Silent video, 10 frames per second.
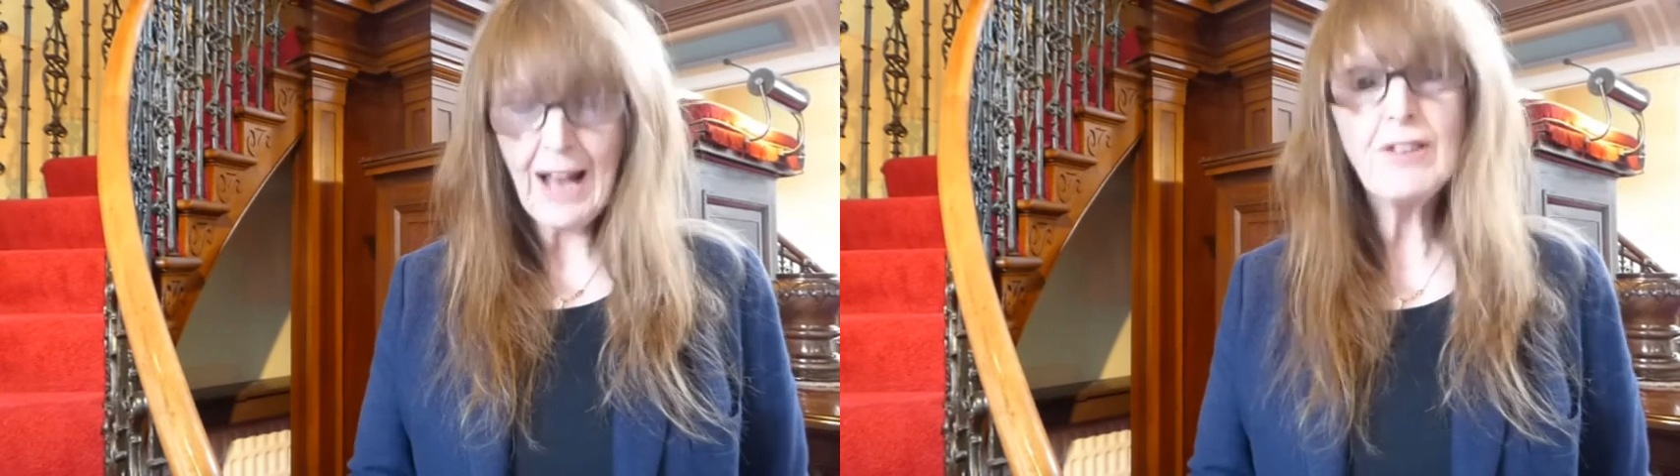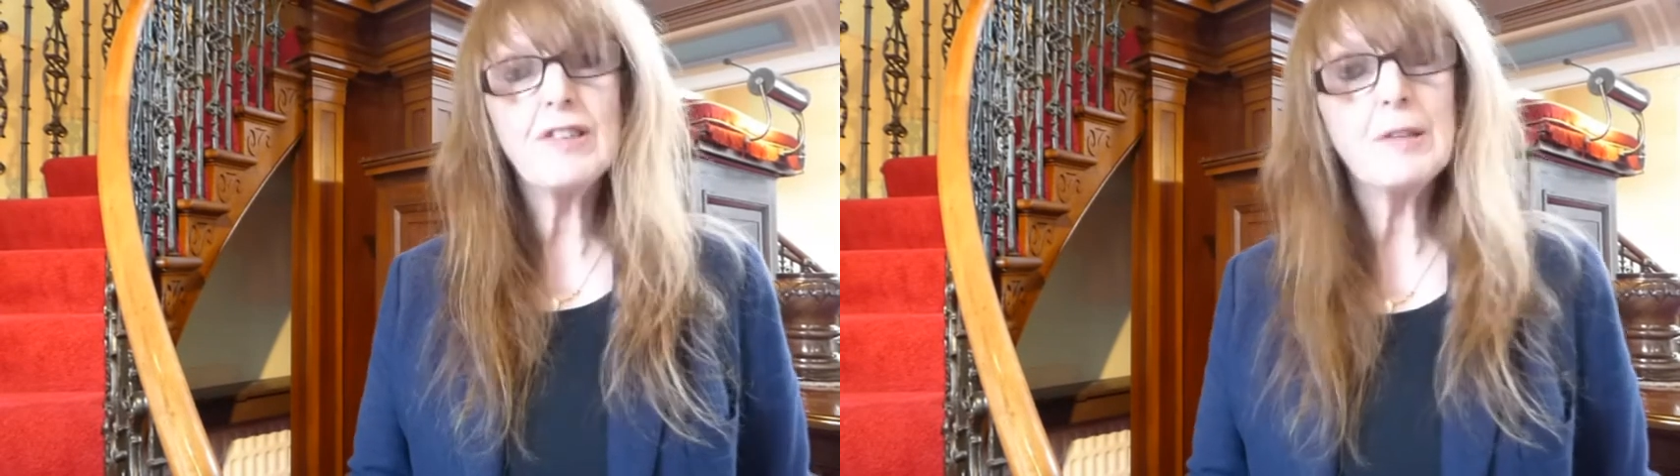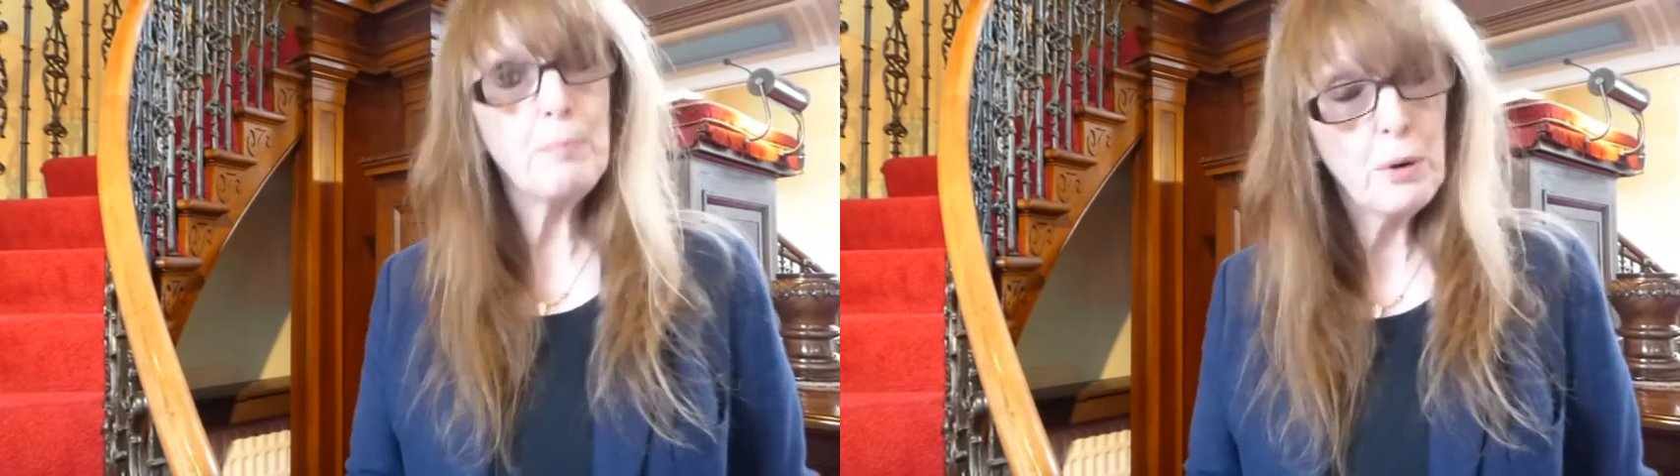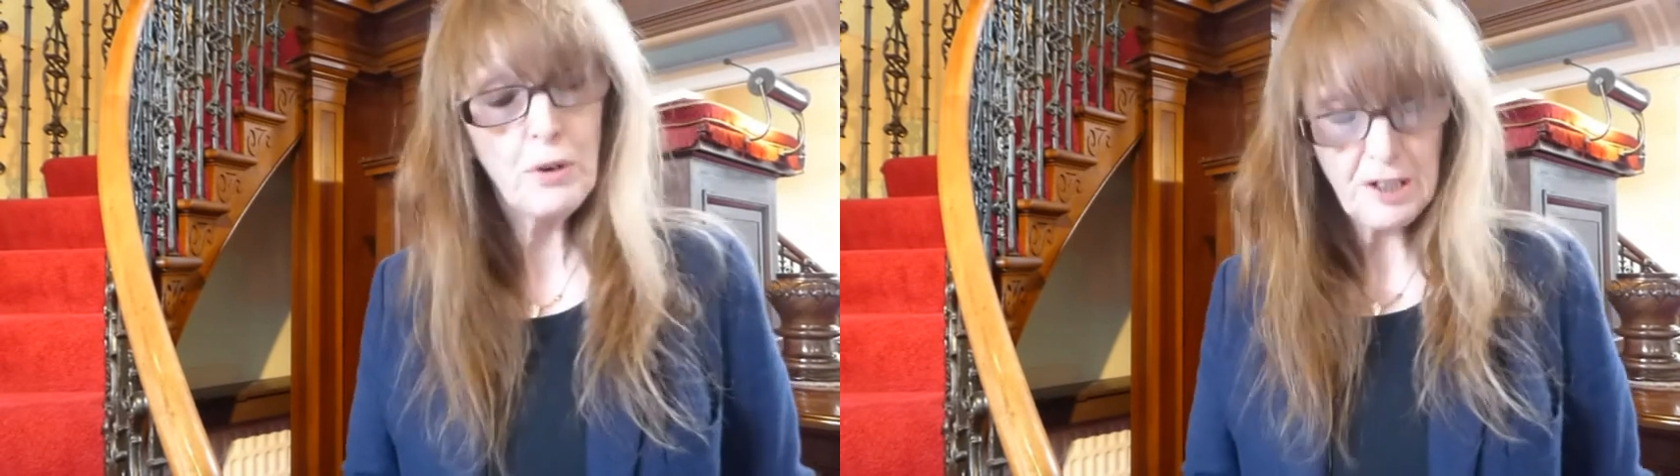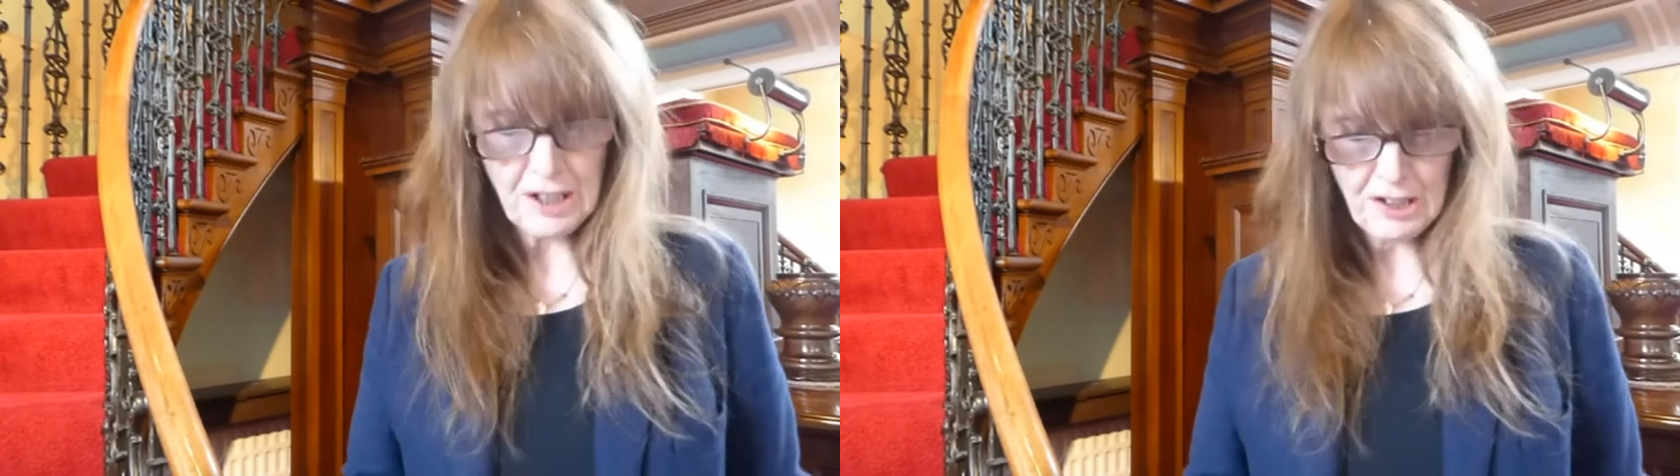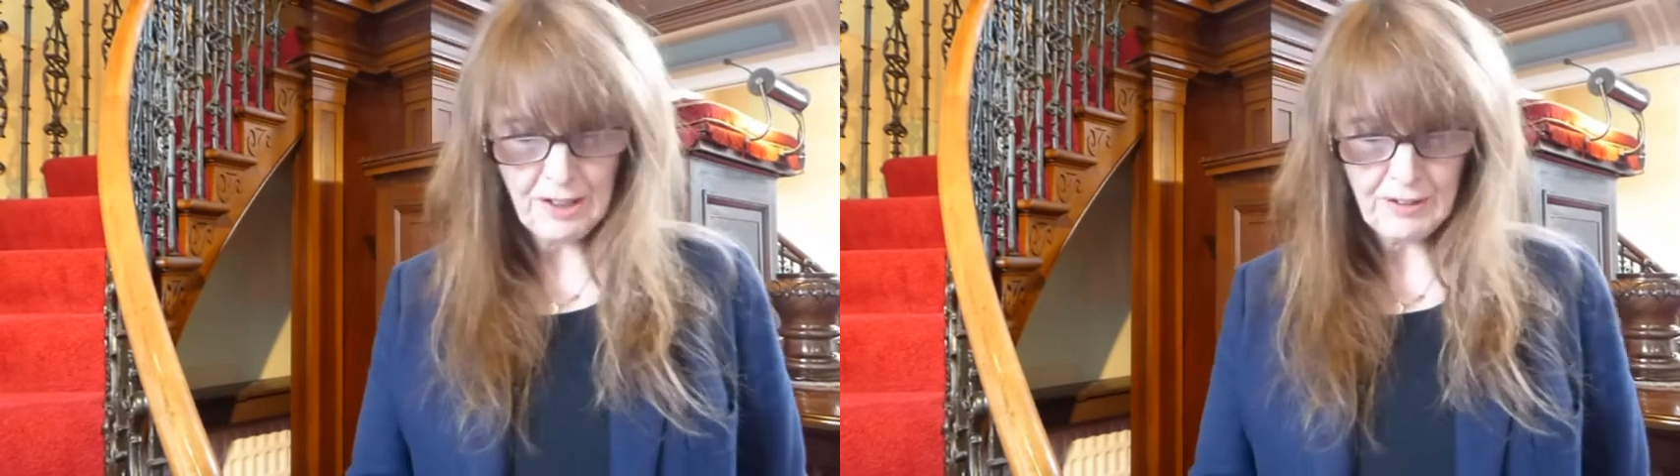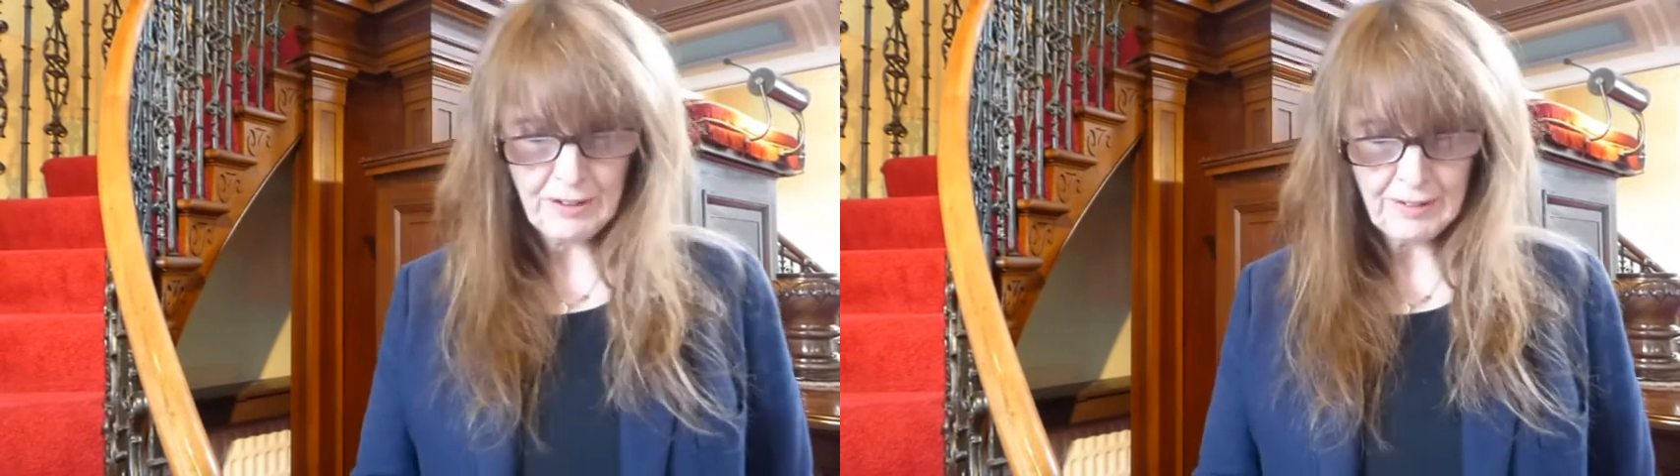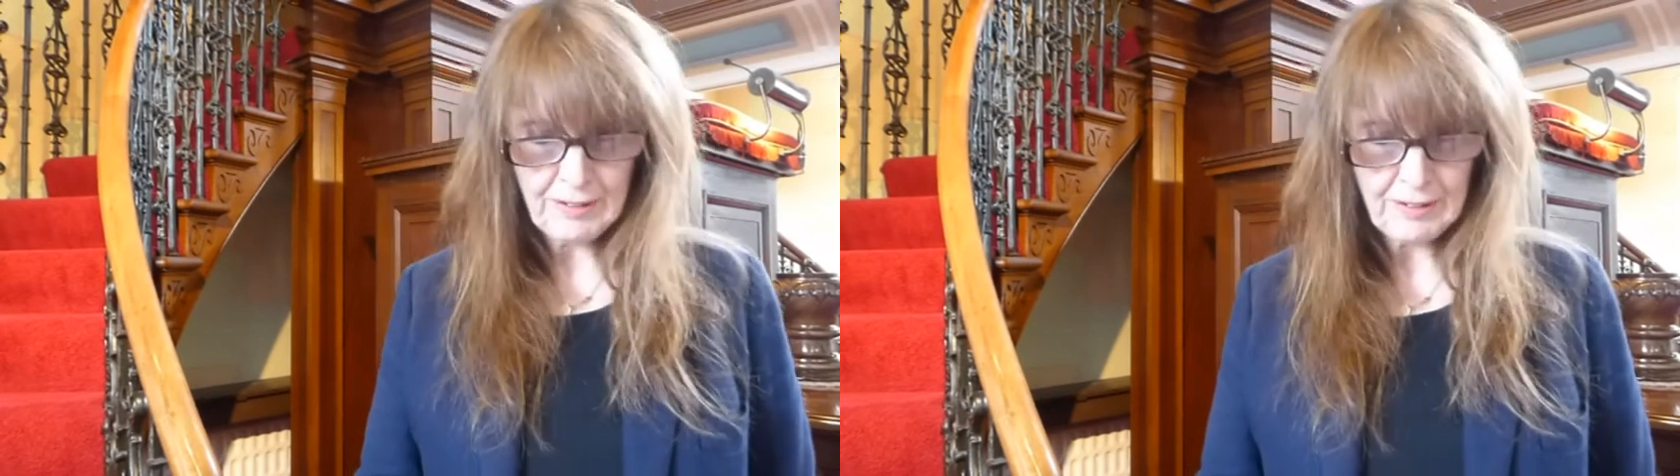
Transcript: and to support each other